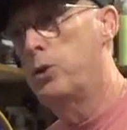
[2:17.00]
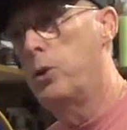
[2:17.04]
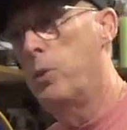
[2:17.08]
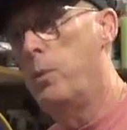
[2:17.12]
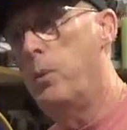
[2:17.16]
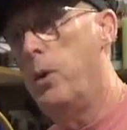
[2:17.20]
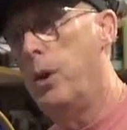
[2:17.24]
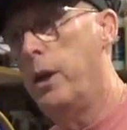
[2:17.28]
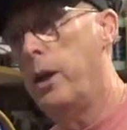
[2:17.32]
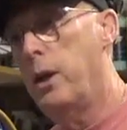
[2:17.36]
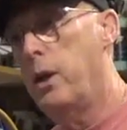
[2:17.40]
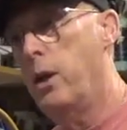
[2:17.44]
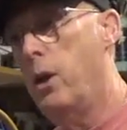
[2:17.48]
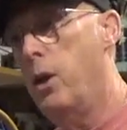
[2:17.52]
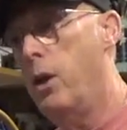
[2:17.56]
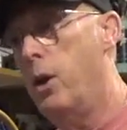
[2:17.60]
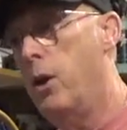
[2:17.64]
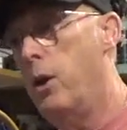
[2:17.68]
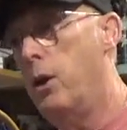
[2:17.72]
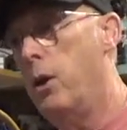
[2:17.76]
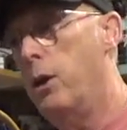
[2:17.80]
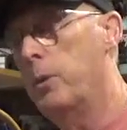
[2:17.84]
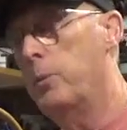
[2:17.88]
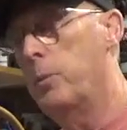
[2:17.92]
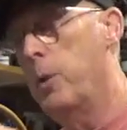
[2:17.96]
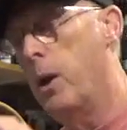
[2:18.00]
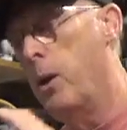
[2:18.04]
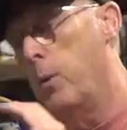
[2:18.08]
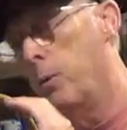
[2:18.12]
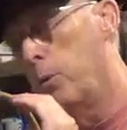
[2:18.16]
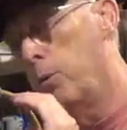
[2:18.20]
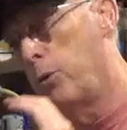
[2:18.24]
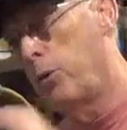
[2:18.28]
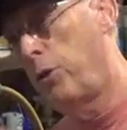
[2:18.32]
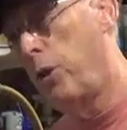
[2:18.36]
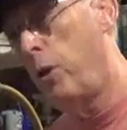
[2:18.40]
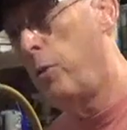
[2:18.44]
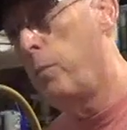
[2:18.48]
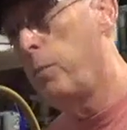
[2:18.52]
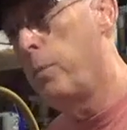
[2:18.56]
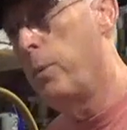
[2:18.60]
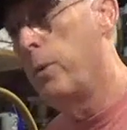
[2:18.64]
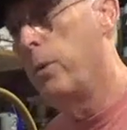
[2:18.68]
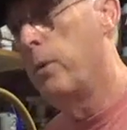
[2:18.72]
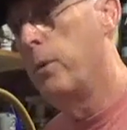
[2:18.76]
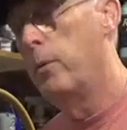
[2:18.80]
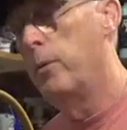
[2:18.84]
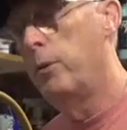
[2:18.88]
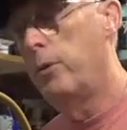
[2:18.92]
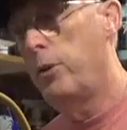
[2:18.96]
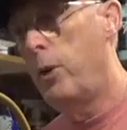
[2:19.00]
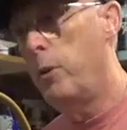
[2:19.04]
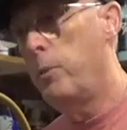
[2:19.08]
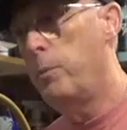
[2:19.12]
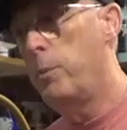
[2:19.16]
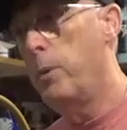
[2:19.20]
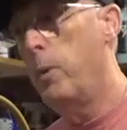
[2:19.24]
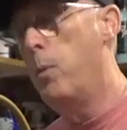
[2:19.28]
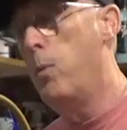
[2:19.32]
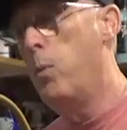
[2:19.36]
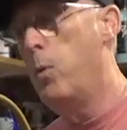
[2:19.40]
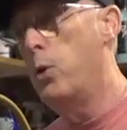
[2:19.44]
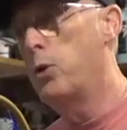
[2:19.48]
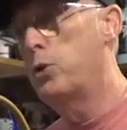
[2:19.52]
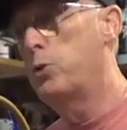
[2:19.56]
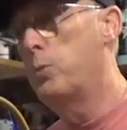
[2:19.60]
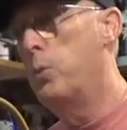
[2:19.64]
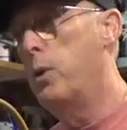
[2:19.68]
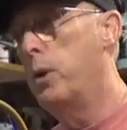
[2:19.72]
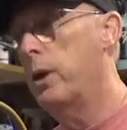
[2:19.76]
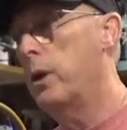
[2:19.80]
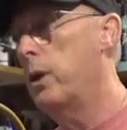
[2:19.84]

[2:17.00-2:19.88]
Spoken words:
my car, I'd soap and wash my